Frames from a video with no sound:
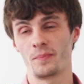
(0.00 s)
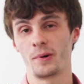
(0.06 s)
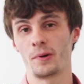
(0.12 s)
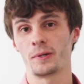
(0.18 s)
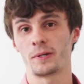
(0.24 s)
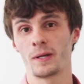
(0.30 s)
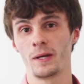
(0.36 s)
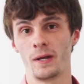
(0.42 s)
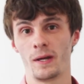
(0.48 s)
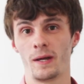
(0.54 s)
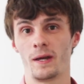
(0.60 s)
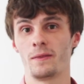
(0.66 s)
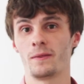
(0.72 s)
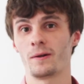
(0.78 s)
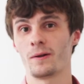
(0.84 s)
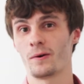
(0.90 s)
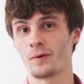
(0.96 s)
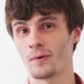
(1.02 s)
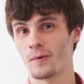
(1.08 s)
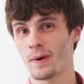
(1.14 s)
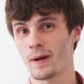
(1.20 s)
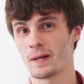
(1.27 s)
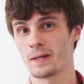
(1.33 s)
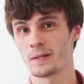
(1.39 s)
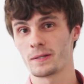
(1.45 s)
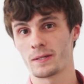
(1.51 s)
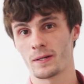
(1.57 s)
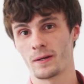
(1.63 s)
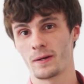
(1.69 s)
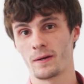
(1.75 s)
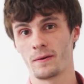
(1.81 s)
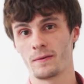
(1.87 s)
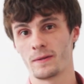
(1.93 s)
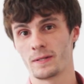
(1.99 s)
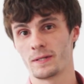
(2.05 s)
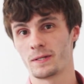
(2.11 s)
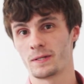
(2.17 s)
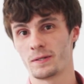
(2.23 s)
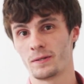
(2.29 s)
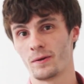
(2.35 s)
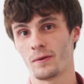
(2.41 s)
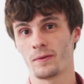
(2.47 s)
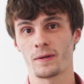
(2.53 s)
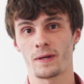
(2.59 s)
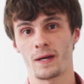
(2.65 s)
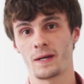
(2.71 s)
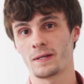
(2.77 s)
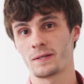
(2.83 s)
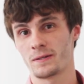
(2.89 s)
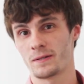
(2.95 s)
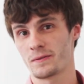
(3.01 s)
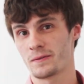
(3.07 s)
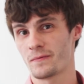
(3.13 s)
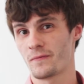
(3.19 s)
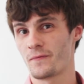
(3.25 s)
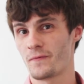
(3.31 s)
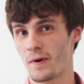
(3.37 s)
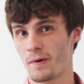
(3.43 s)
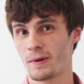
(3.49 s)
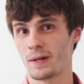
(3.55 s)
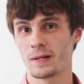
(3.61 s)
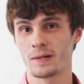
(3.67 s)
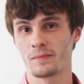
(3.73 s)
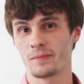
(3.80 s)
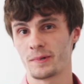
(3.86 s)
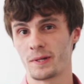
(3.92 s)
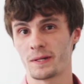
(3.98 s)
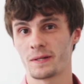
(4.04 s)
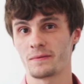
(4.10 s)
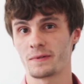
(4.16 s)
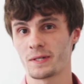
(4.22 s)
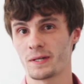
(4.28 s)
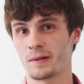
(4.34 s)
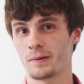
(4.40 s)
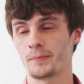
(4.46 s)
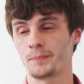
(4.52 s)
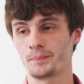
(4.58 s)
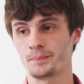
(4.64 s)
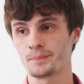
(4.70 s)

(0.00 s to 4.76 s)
but in the long range this is not the case. There's very little predictive skill.